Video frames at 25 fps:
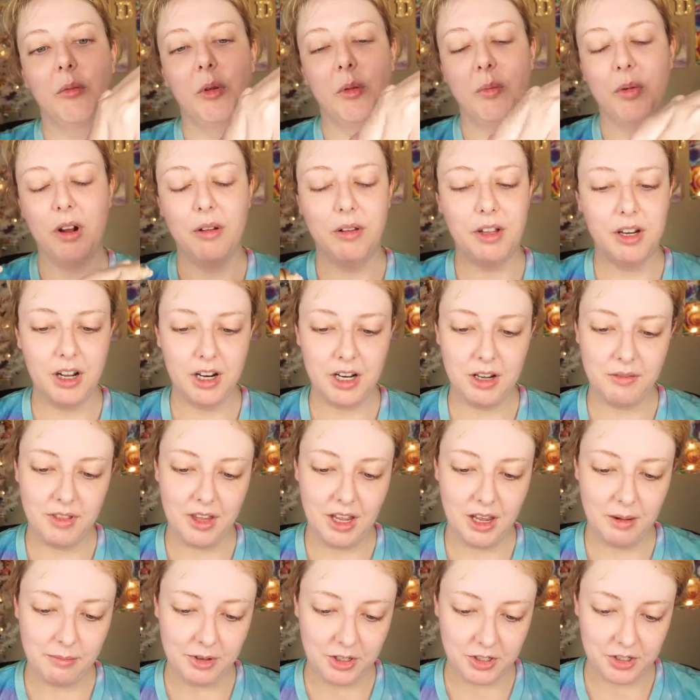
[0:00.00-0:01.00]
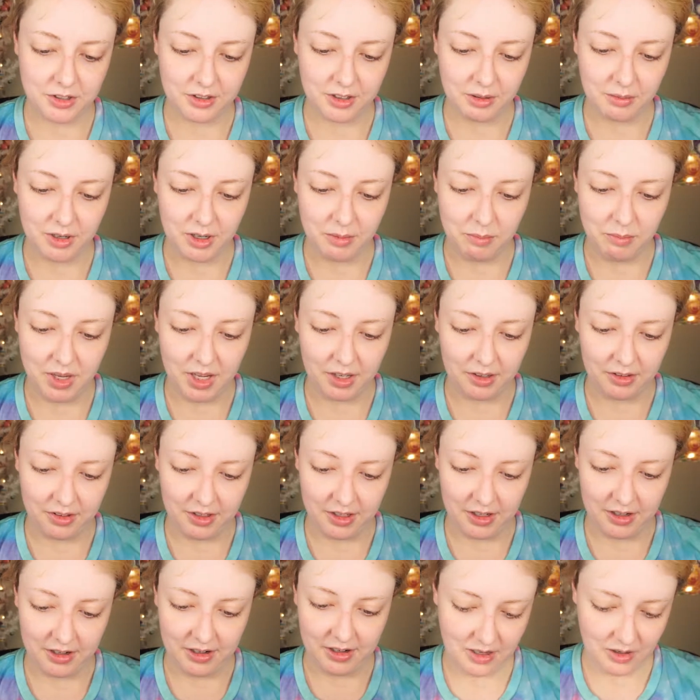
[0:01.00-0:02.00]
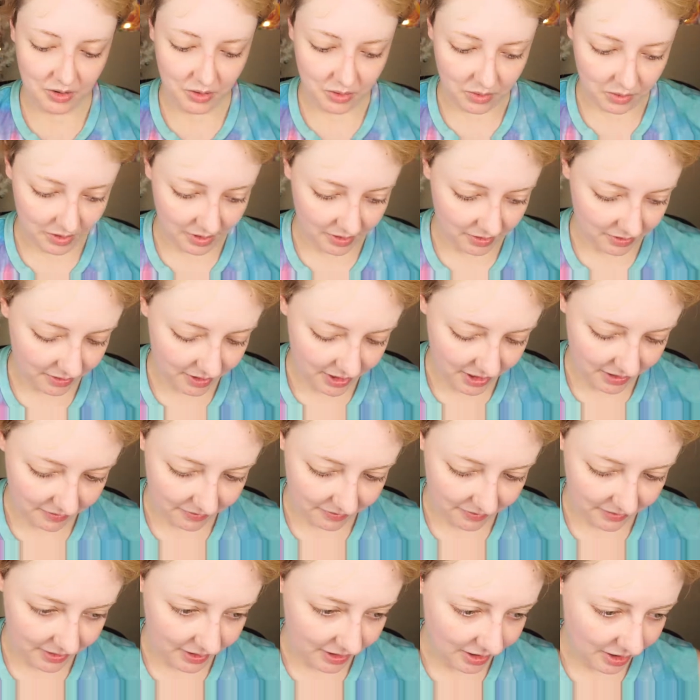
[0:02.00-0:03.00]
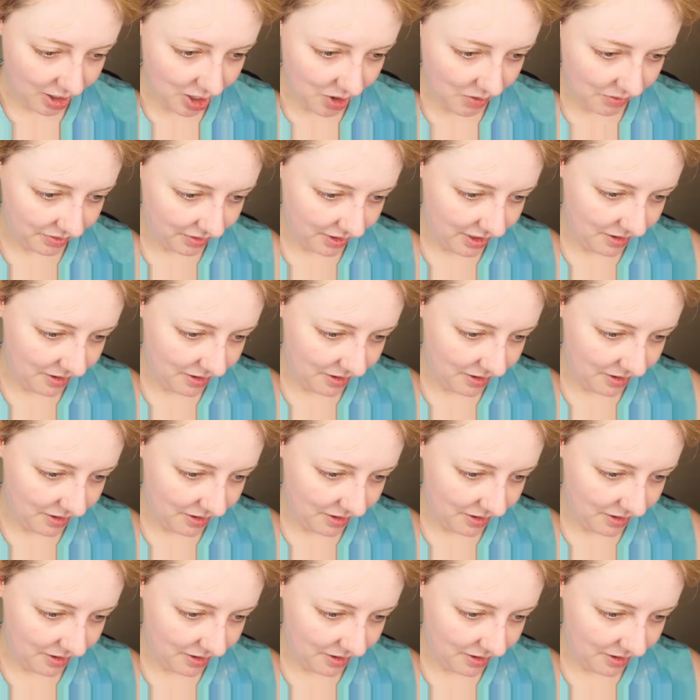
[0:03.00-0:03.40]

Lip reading: Well, probably not even that much because I'm gonna mix it. Oh good grief. Oh, it's